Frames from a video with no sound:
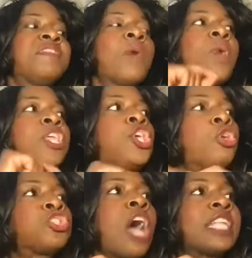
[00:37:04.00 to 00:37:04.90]
that when you
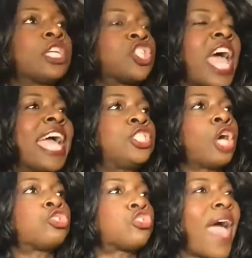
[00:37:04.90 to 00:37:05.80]
start to change
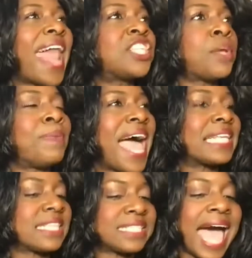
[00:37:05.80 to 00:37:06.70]
your strategy, black
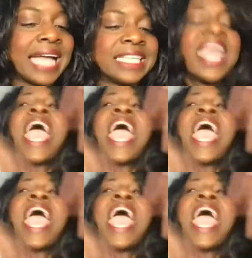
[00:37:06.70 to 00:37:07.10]
society,